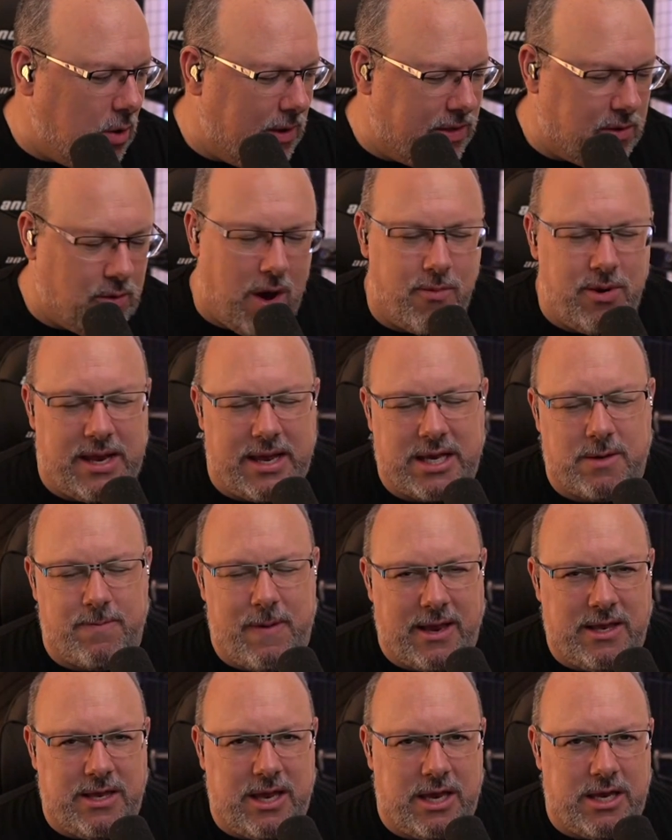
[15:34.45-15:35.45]
know whether I would
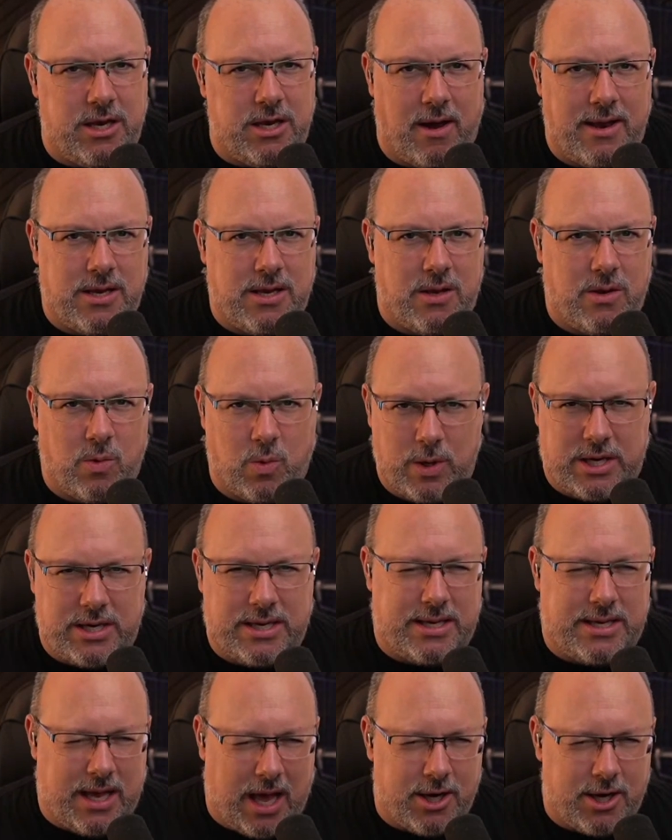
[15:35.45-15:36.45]
expect DJI to launch
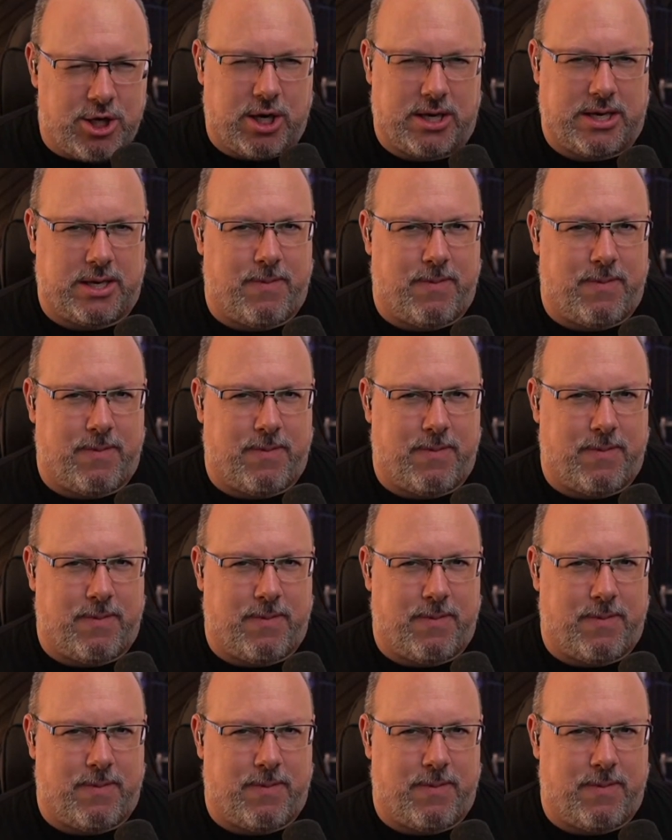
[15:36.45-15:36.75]
such